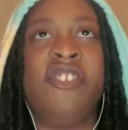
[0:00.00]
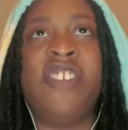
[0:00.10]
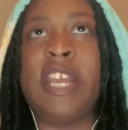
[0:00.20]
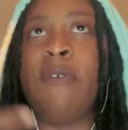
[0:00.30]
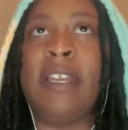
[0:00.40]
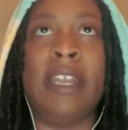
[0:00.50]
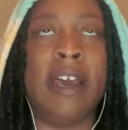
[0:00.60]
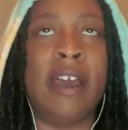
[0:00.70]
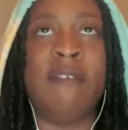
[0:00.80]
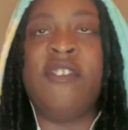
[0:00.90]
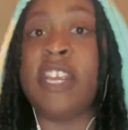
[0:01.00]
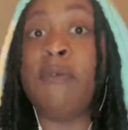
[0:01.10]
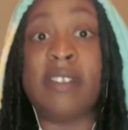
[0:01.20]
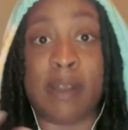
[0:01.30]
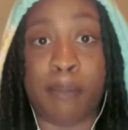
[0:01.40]
genuine love,
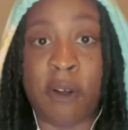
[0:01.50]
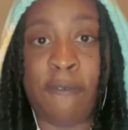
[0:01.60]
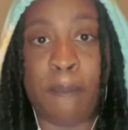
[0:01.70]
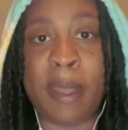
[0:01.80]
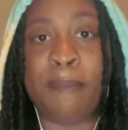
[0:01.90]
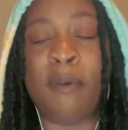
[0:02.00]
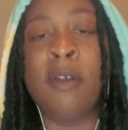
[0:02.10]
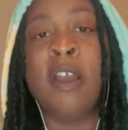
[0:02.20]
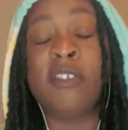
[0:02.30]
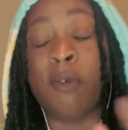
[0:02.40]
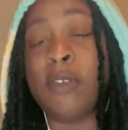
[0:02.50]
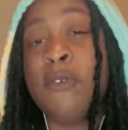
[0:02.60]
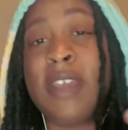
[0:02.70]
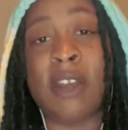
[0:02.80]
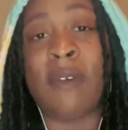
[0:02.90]
genuine support from people. So when
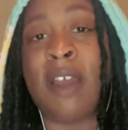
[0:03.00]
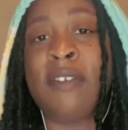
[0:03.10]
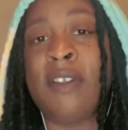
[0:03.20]
you get around